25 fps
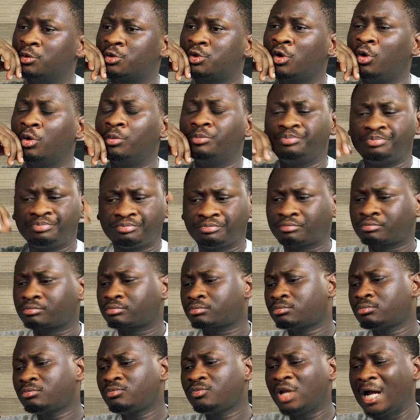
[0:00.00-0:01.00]
So
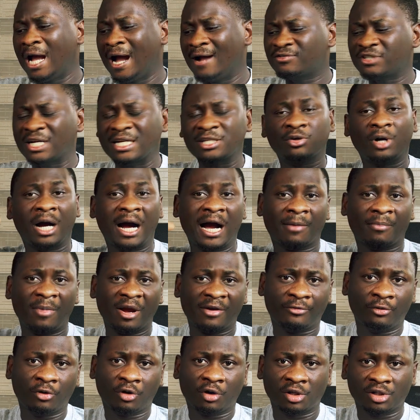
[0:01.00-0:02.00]
I've tried to hack my
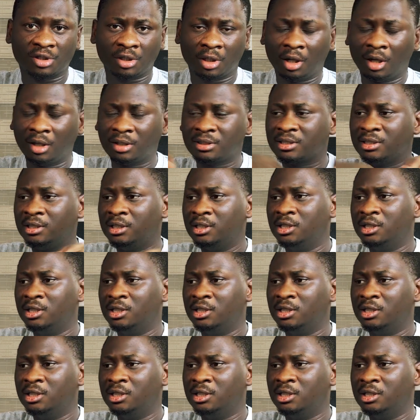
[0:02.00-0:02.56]
focus a lot.